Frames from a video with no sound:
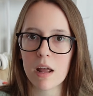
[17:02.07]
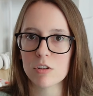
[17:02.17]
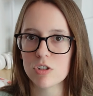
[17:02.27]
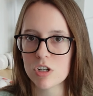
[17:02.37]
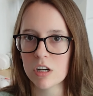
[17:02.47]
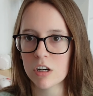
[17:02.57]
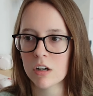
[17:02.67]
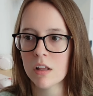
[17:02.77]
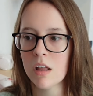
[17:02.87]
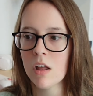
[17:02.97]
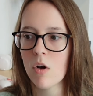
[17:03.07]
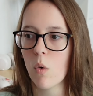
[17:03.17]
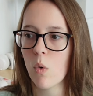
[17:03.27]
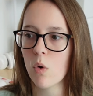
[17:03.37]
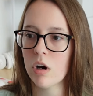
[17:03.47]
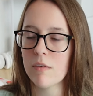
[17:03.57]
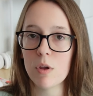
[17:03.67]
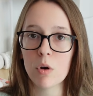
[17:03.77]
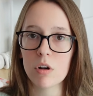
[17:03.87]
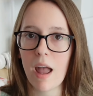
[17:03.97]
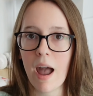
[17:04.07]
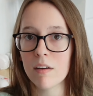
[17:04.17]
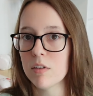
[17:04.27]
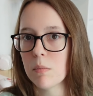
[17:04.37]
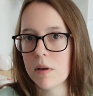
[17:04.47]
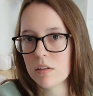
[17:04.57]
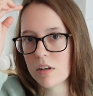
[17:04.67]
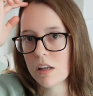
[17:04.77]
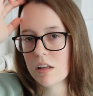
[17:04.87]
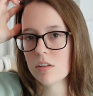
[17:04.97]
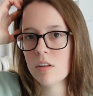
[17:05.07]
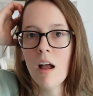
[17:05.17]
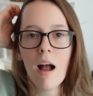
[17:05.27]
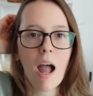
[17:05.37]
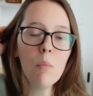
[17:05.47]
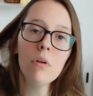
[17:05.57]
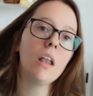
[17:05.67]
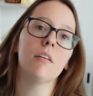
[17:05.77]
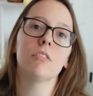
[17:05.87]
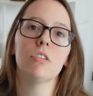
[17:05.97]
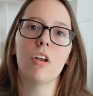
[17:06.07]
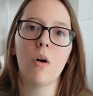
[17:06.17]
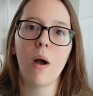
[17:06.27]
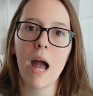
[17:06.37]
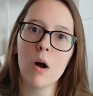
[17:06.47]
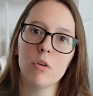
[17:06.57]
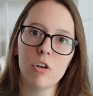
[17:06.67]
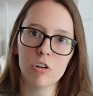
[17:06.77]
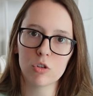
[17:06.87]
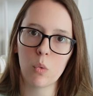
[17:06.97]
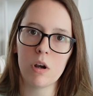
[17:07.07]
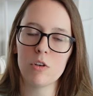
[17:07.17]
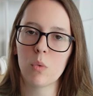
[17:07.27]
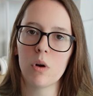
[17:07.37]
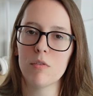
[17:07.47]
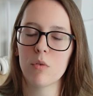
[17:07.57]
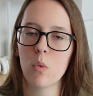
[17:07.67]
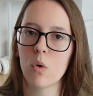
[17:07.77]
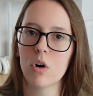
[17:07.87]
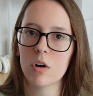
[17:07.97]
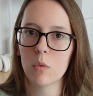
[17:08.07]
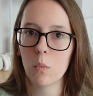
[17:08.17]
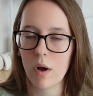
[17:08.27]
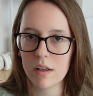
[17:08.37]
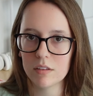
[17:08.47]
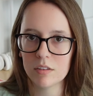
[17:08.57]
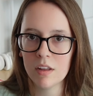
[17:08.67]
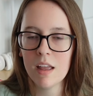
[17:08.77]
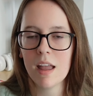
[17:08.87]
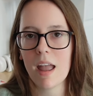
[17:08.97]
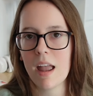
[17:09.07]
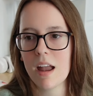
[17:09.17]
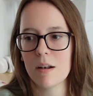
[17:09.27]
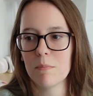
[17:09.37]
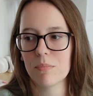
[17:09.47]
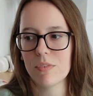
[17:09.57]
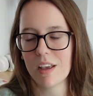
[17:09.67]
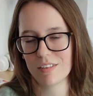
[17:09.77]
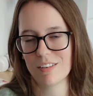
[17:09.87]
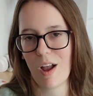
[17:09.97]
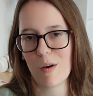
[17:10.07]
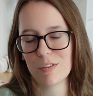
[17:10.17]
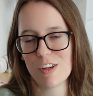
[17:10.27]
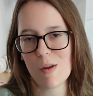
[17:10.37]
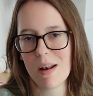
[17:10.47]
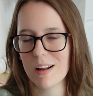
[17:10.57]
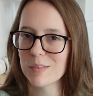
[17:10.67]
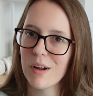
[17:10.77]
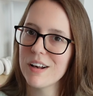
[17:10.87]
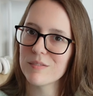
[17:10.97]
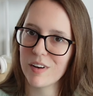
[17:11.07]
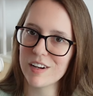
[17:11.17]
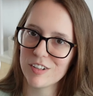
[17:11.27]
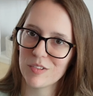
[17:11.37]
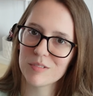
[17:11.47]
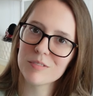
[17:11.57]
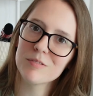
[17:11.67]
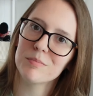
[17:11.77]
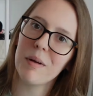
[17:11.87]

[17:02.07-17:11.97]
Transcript: next year, or if you already have a business. I would love to know how your 2024 was. And yes, I'll see you in my next one very soon.